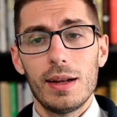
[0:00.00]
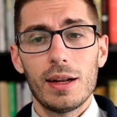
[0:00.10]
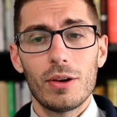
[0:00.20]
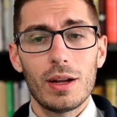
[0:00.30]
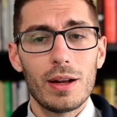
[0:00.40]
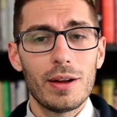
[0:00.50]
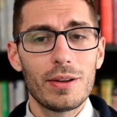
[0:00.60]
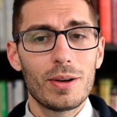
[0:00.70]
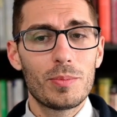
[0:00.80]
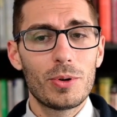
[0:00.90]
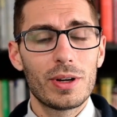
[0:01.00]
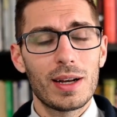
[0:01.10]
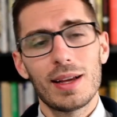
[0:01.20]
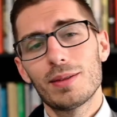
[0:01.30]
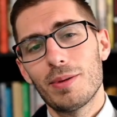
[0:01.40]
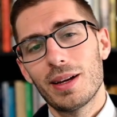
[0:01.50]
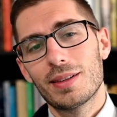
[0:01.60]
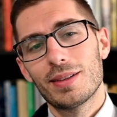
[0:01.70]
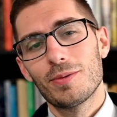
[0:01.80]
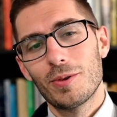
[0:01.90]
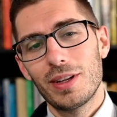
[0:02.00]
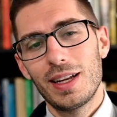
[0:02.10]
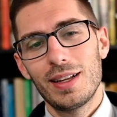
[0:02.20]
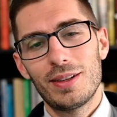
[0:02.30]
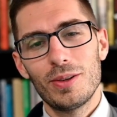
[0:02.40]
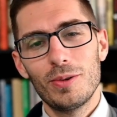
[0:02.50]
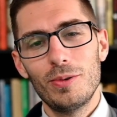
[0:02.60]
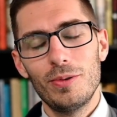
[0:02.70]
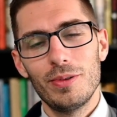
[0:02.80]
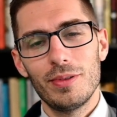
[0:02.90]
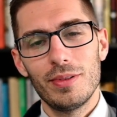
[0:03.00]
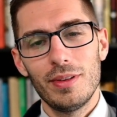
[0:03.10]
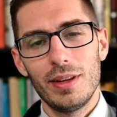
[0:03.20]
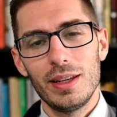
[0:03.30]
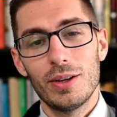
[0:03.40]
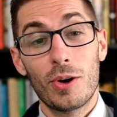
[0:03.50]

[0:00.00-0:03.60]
Now, another important aspect related to the